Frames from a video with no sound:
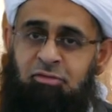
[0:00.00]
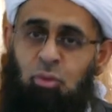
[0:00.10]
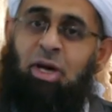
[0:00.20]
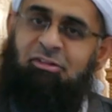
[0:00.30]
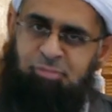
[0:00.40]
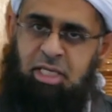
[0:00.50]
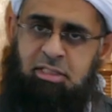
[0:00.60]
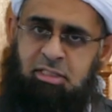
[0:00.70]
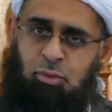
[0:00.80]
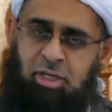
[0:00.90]
wife
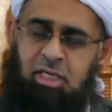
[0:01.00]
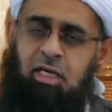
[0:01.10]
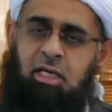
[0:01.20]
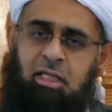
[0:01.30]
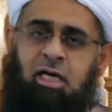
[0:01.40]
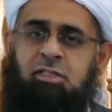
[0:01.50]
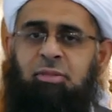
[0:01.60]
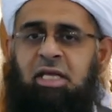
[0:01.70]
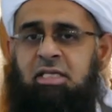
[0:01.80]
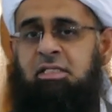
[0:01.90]
passes away, the
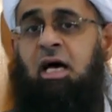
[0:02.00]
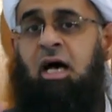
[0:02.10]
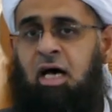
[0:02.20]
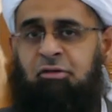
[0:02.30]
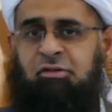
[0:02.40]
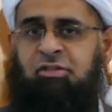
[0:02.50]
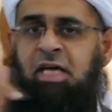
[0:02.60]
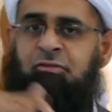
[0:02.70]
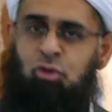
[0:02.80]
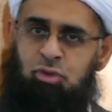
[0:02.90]
husband gets a half if they
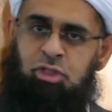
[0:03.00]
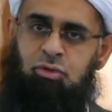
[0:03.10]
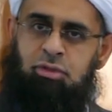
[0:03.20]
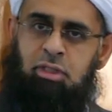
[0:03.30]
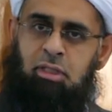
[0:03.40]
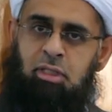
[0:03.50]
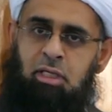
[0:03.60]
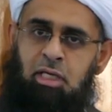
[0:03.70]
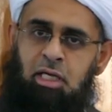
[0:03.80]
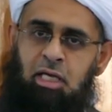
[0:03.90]
have no children.
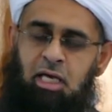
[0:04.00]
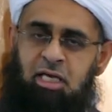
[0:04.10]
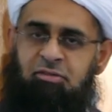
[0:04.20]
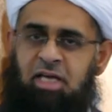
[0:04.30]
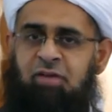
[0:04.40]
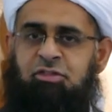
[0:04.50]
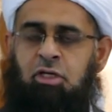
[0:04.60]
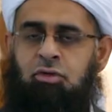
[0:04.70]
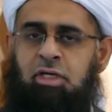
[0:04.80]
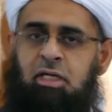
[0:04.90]
And if they have
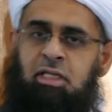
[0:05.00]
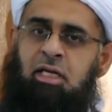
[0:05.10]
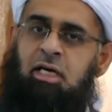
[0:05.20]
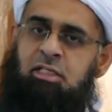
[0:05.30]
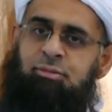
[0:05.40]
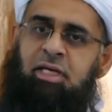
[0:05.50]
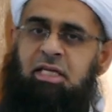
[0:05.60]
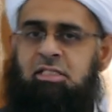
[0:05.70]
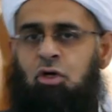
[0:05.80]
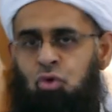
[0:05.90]
children, then the husband
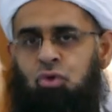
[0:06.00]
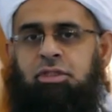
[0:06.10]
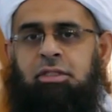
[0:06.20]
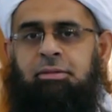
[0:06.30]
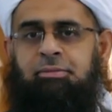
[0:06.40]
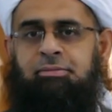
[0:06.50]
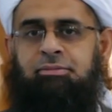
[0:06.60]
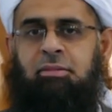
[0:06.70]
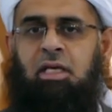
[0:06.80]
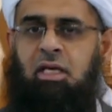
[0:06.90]
gets a quarter.
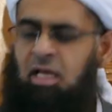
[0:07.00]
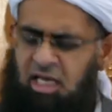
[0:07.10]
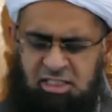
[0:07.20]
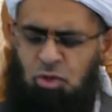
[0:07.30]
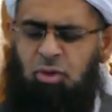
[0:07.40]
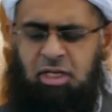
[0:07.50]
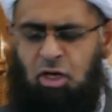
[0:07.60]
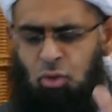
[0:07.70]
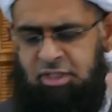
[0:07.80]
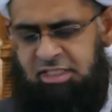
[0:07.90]
And so on. The
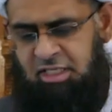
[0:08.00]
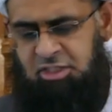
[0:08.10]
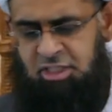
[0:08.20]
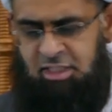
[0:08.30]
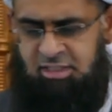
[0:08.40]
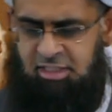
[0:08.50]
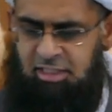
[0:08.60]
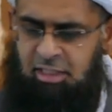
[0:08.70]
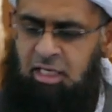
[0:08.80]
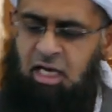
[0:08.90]
whole discussion is
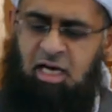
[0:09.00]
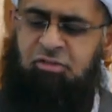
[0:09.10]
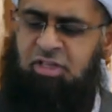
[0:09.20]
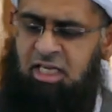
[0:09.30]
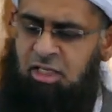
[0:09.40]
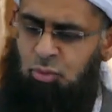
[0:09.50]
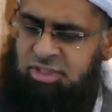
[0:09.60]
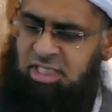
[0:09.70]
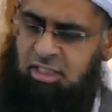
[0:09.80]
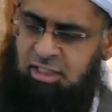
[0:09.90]
there after any
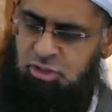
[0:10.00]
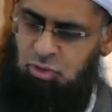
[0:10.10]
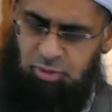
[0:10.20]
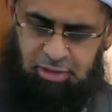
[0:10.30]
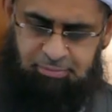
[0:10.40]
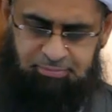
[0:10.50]
wasiyah and so on.